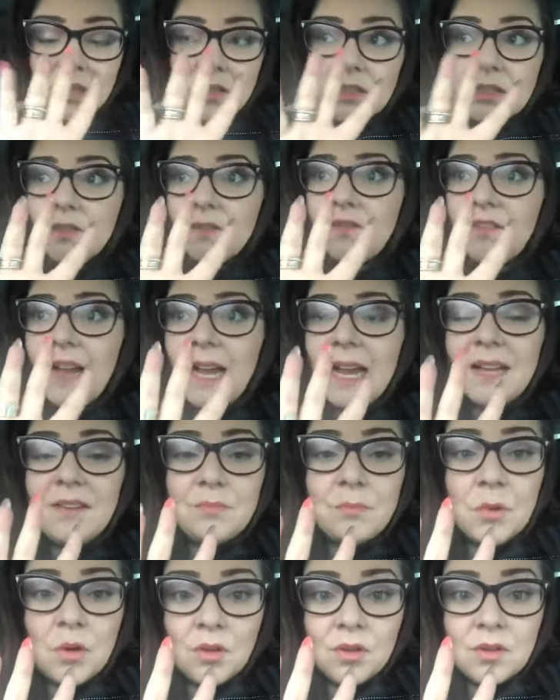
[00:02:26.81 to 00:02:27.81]
So five
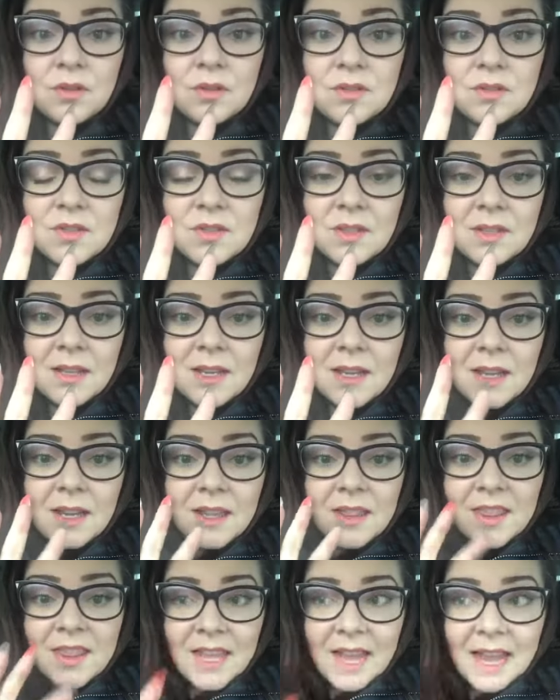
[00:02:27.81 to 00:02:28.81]
months,
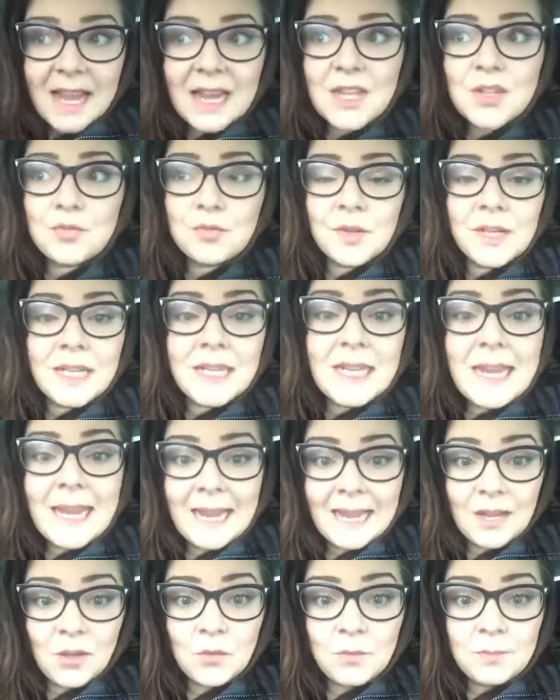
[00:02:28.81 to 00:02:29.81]
that has really
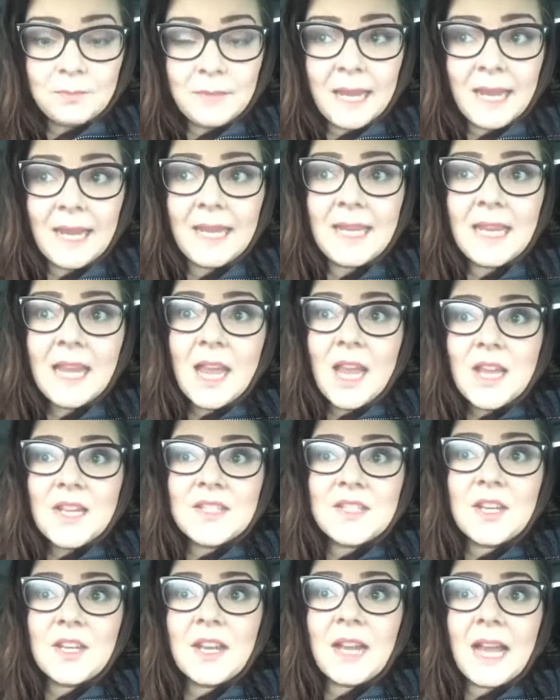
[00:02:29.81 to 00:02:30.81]
helped me
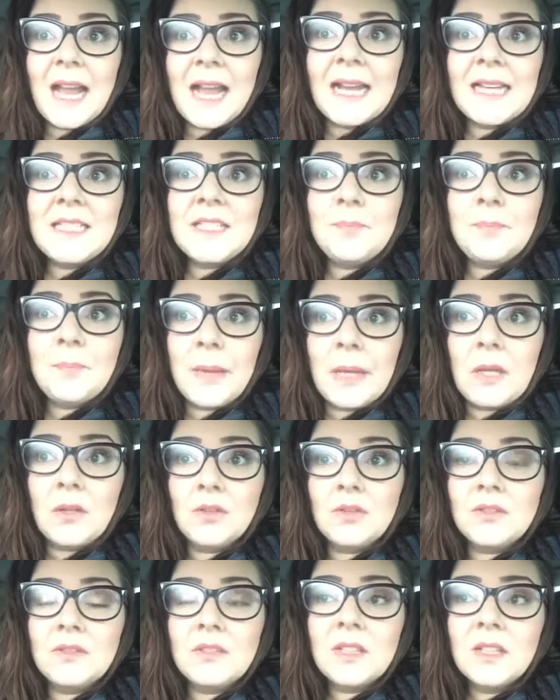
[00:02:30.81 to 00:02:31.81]
to kind of
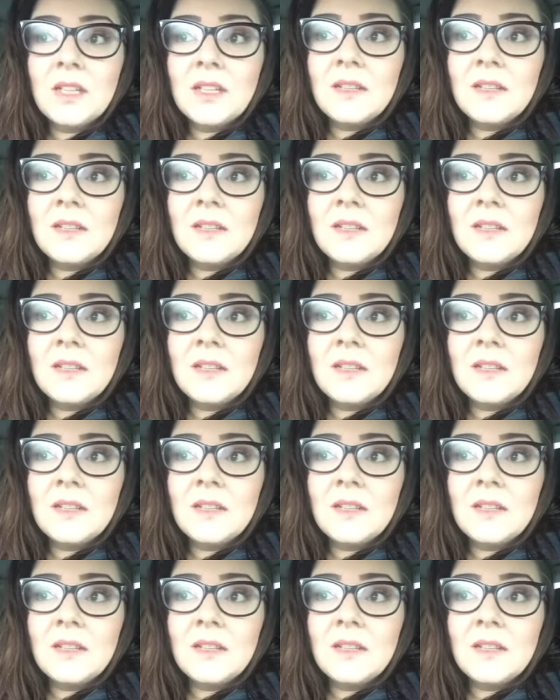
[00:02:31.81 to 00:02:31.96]
build